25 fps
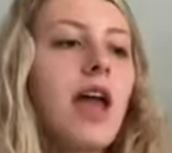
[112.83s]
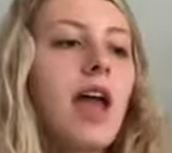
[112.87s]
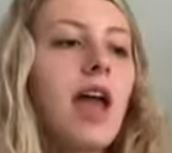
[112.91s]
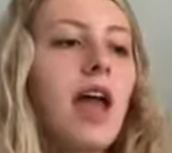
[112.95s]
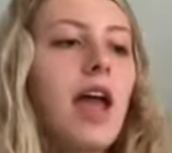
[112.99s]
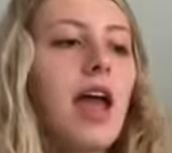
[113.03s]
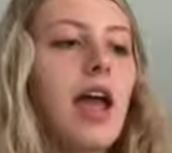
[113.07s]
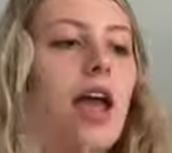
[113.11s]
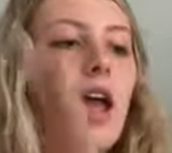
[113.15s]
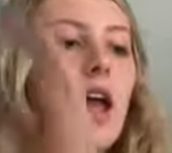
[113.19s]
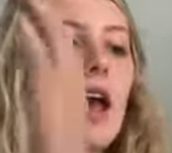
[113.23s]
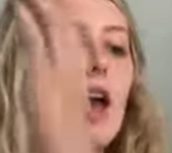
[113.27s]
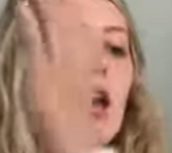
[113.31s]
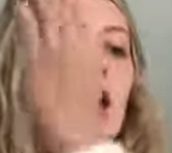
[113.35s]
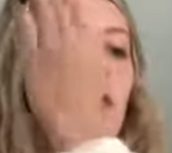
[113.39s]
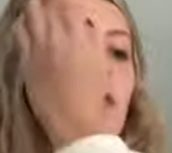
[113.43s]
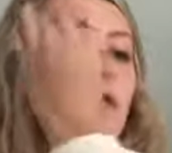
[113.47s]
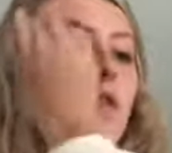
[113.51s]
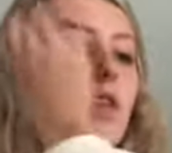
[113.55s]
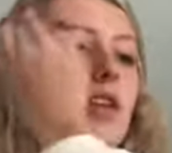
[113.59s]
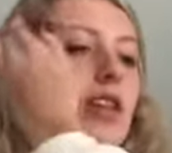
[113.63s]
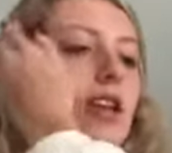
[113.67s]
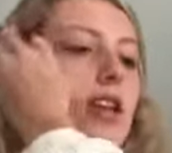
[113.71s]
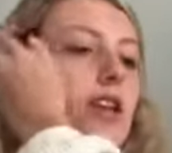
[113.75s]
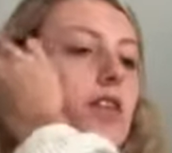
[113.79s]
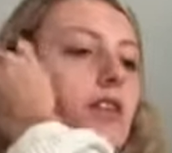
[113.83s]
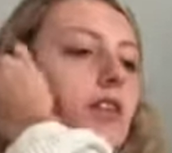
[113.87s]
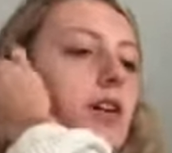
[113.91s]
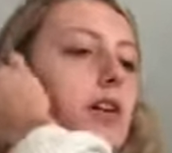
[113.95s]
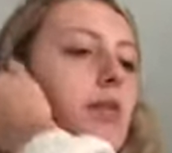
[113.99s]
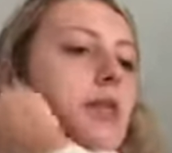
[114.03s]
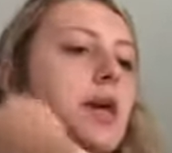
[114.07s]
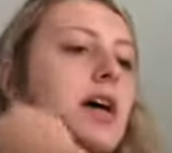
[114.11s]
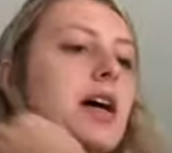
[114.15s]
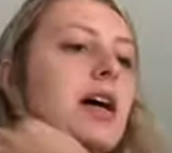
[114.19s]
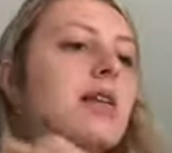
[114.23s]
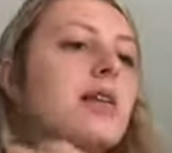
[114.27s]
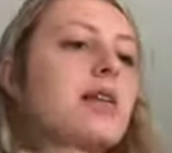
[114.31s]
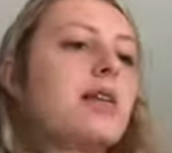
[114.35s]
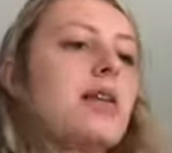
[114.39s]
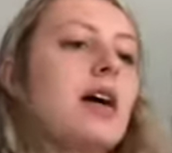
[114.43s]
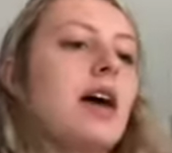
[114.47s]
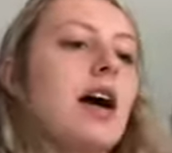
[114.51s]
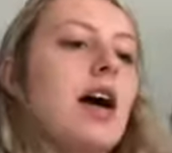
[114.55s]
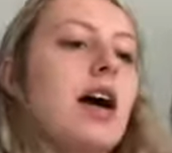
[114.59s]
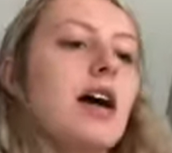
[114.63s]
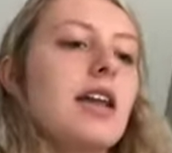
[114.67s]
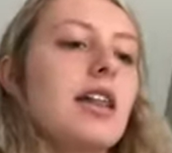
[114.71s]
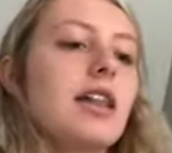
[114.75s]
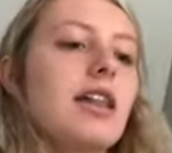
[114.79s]
And for the aroma,
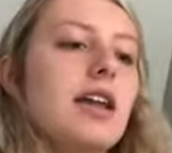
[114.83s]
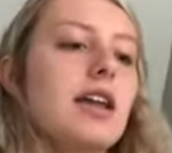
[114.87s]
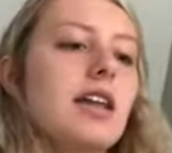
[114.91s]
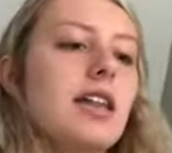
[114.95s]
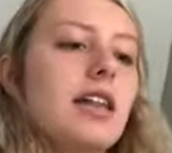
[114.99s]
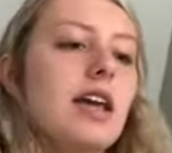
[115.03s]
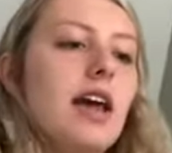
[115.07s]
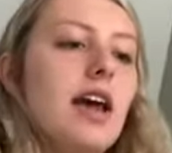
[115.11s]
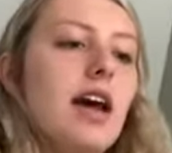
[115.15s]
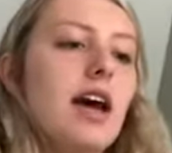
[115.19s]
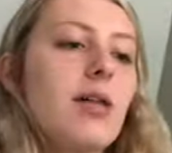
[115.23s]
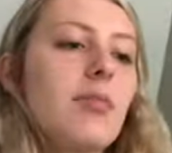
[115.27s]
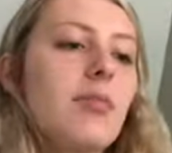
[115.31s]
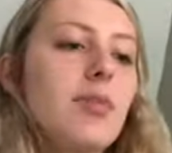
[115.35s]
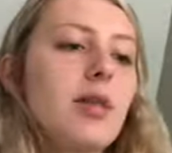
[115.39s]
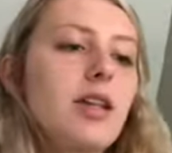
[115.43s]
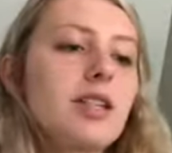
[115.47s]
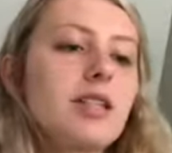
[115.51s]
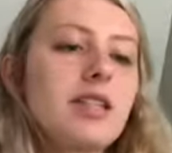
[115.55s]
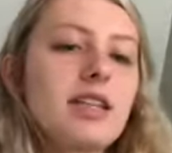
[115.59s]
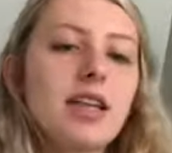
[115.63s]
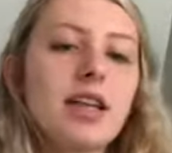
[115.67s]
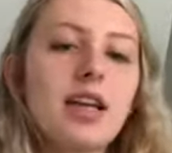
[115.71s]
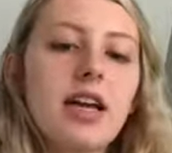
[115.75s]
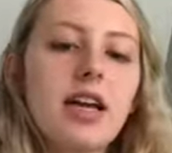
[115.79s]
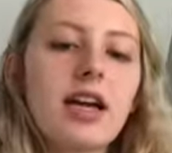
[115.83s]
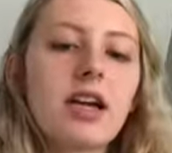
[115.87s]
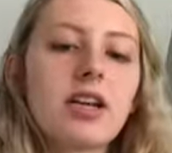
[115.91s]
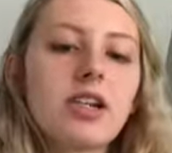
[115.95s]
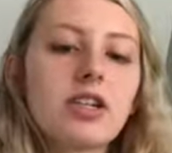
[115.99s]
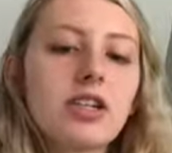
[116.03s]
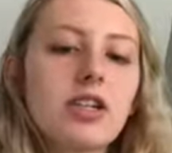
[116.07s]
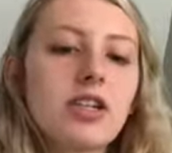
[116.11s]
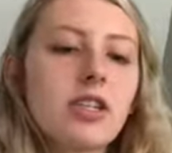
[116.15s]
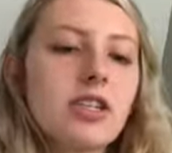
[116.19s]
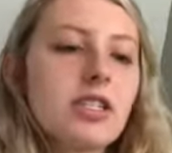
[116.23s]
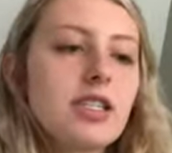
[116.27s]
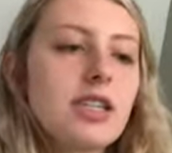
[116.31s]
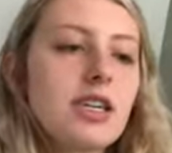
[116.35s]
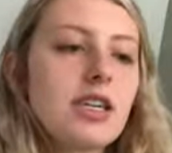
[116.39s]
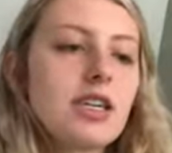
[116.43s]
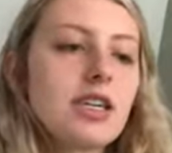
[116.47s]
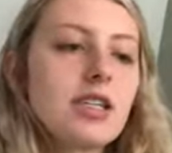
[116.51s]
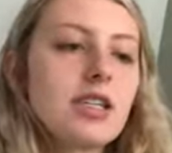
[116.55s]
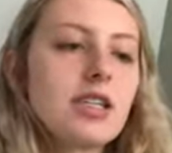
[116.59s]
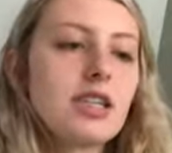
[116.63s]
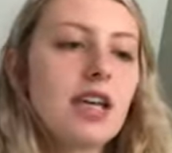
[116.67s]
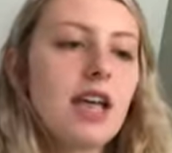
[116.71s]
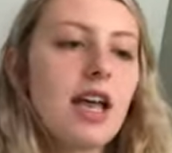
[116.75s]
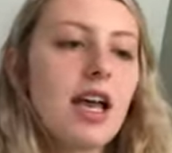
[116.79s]
I think they had pleasant
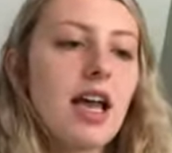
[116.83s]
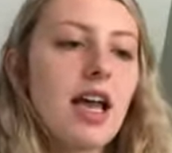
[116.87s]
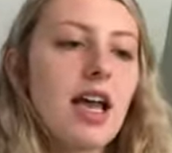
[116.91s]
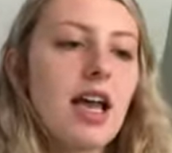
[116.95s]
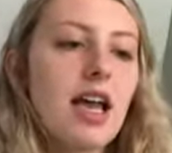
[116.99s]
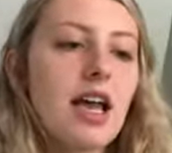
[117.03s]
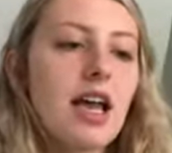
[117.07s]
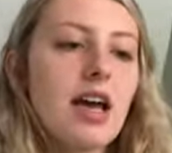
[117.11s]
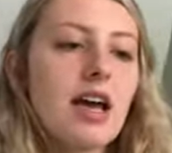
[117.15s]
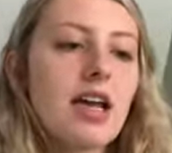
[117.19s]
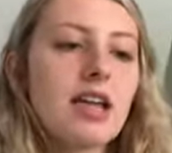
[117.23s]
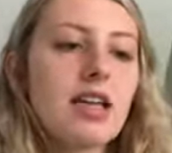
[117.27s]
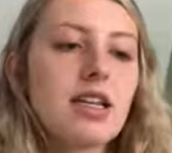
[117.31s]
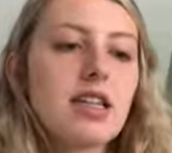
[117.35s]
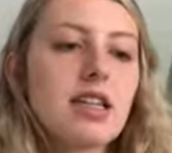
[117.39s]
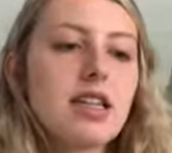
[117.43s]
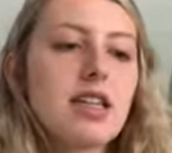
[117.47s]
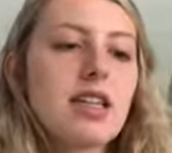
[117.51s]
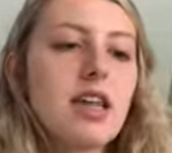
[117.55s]
characteristics and